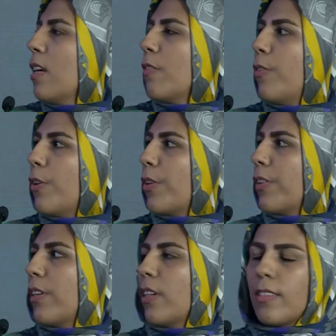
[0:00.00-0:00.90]

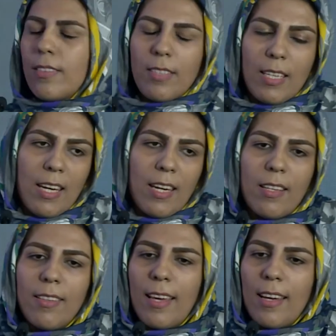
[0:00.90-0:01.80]
for
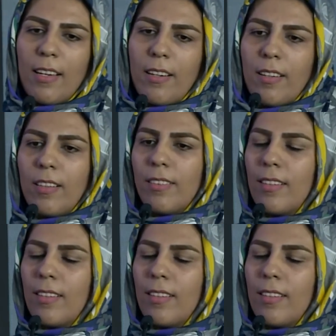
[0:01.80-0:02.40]
seeing their